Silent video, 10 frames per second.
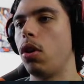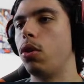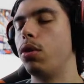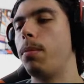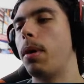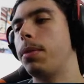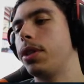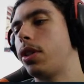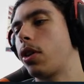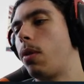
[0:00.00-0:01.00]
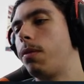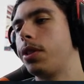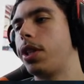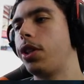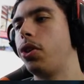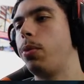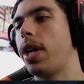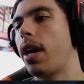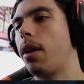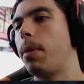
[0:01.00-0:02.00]
Who remembers the conversation we
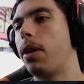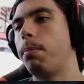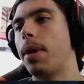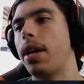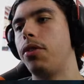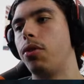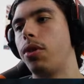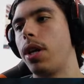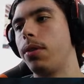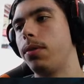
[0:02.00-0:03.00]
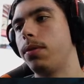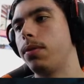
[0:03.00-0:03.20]
had about bad drawdown?